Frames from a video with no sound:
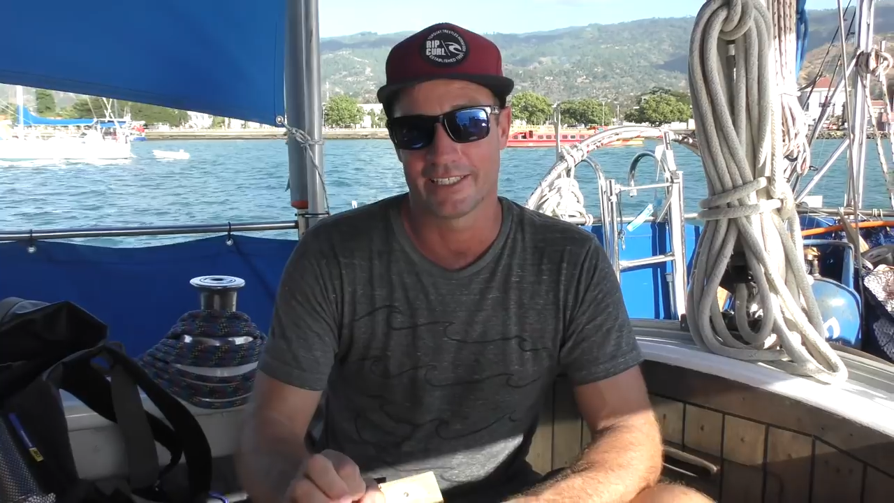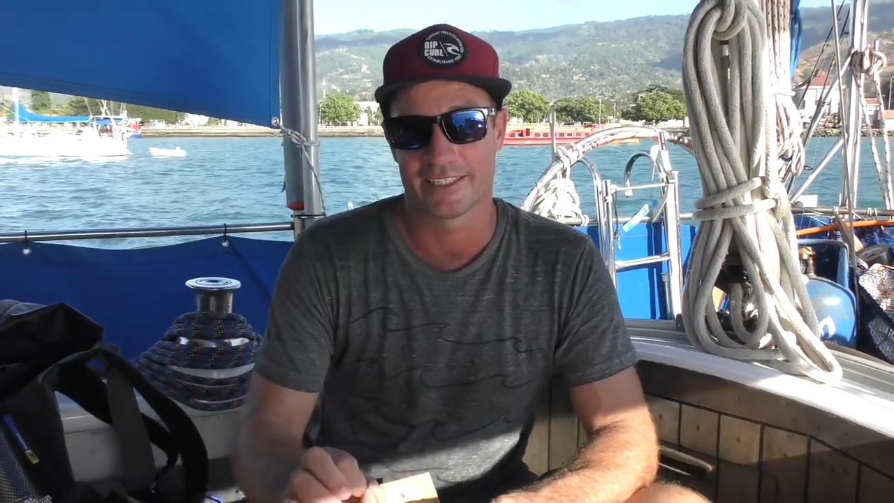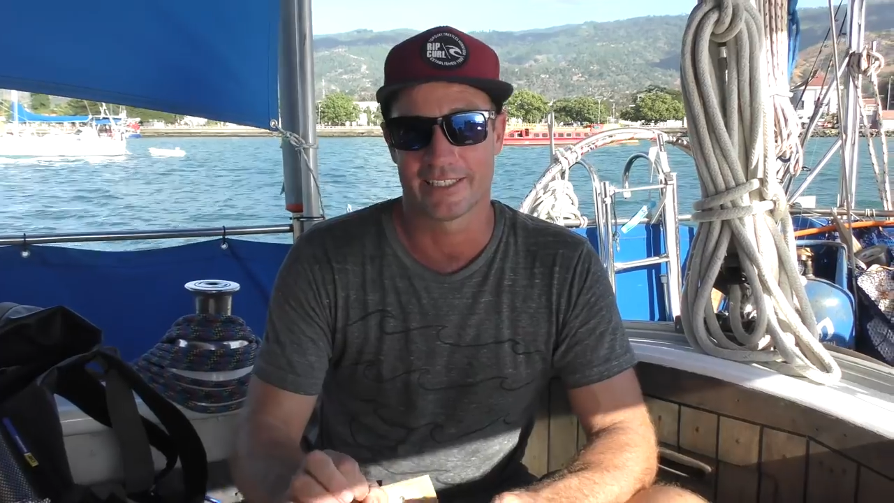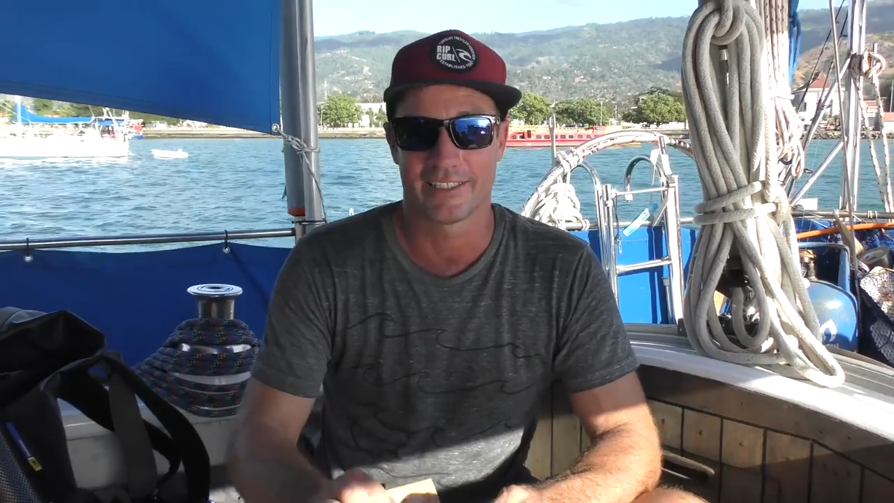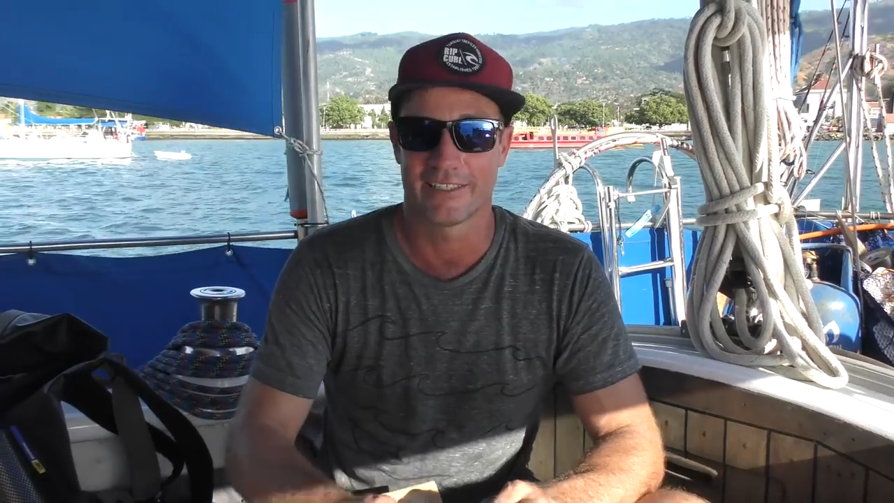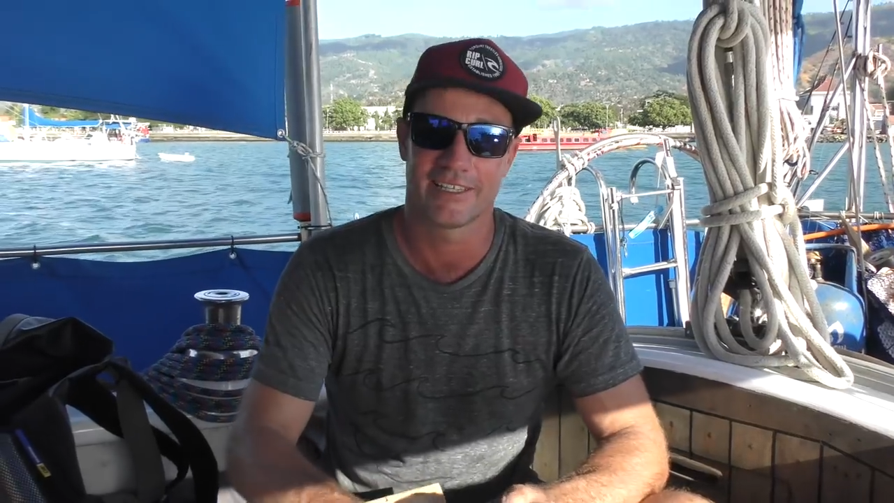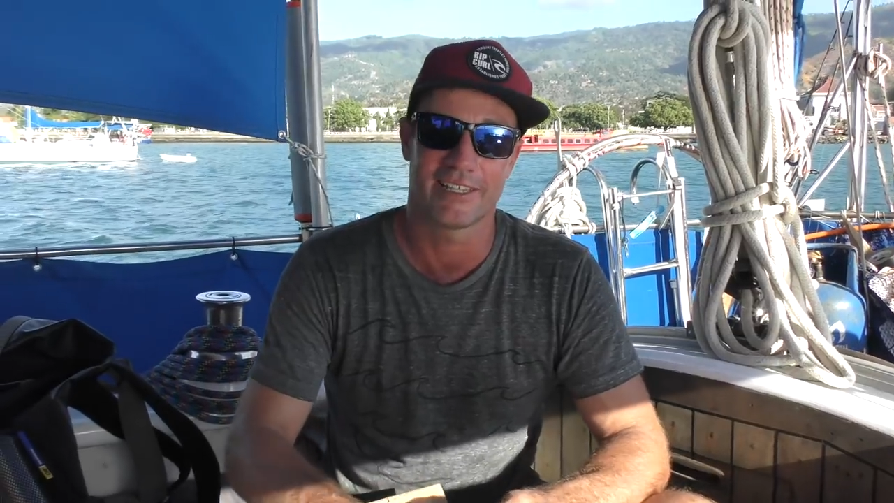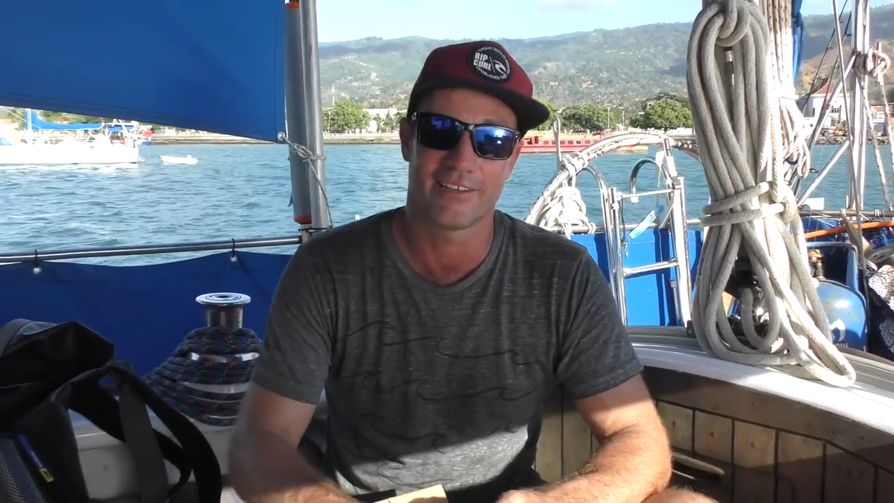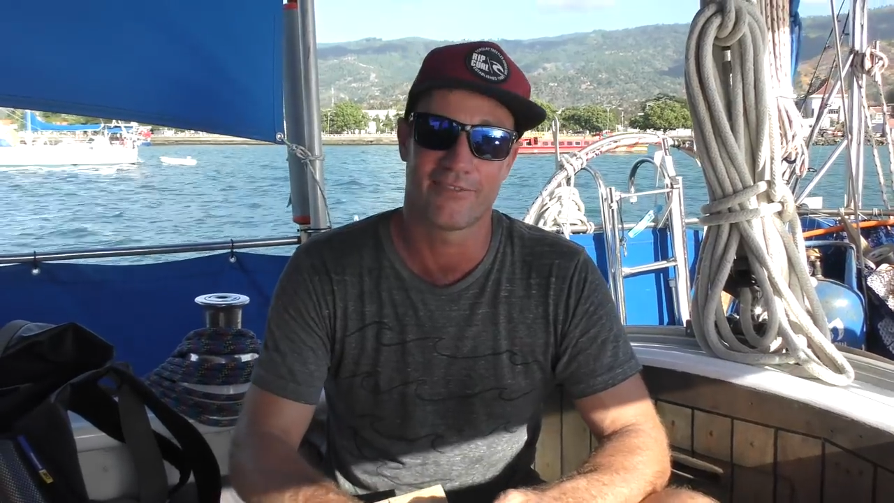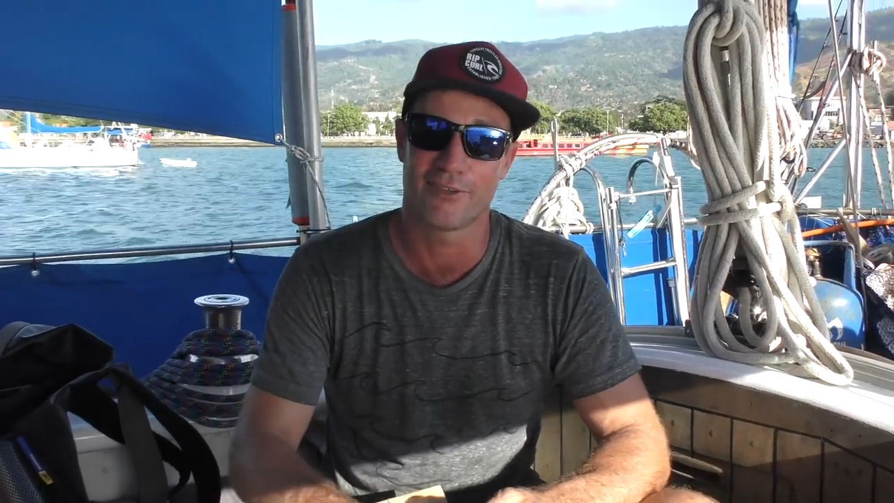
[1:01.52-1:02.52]

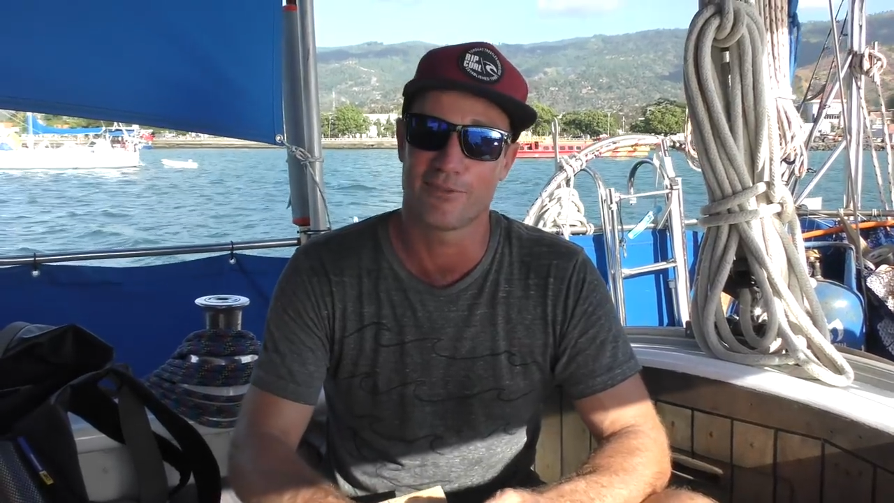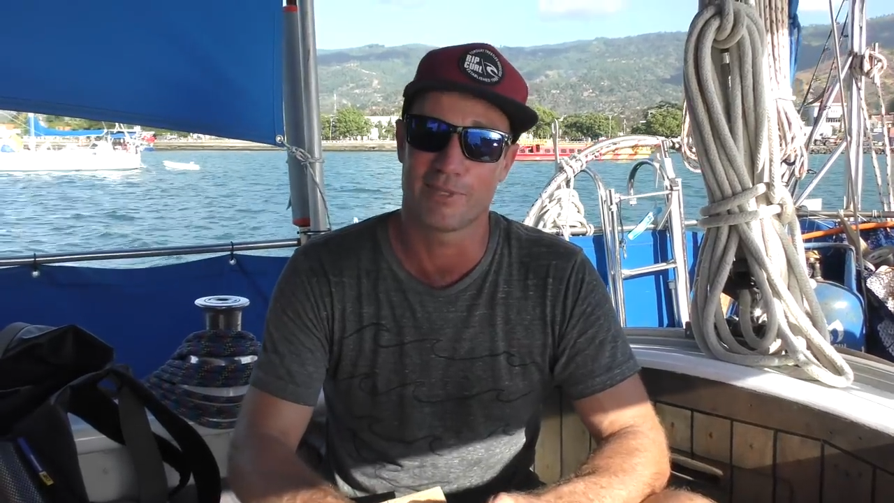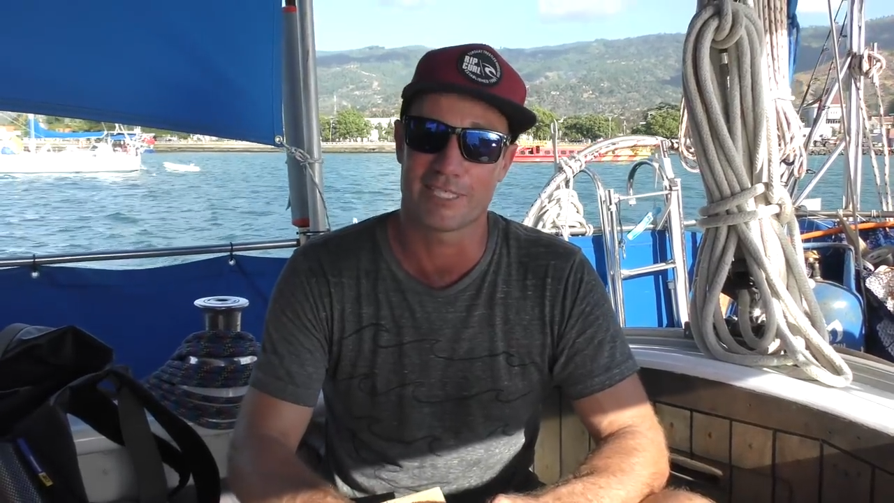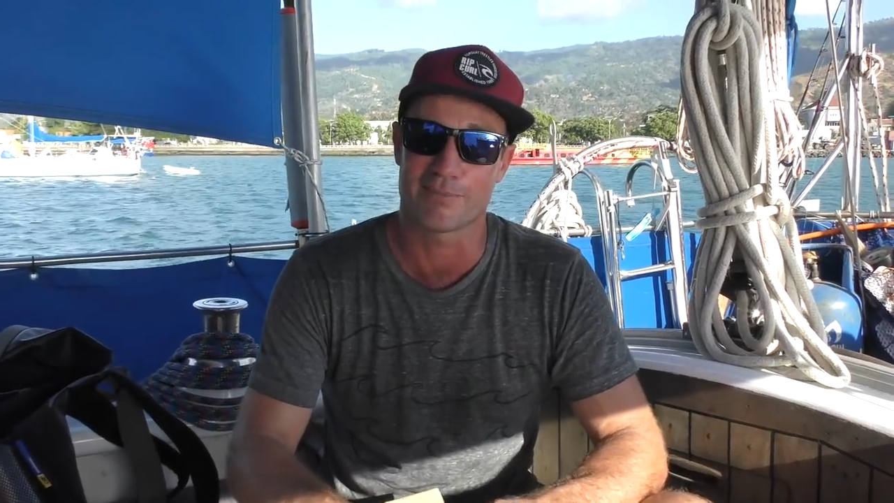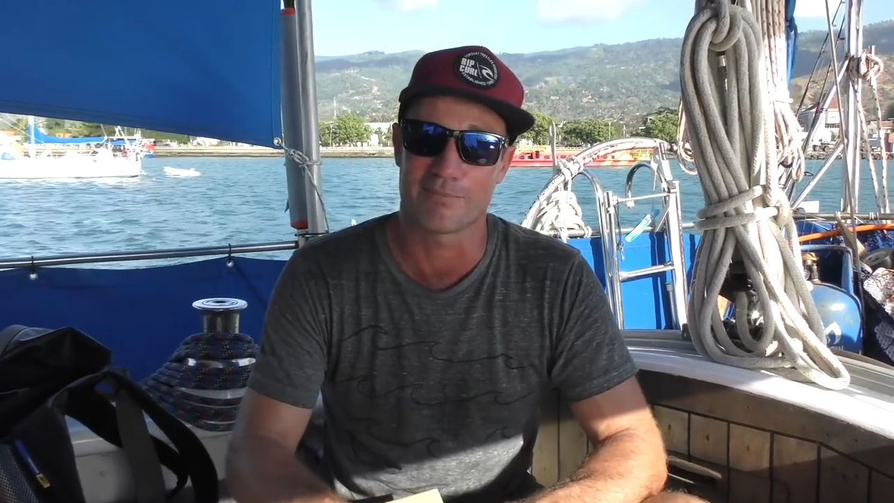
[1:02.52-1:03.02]
a few bits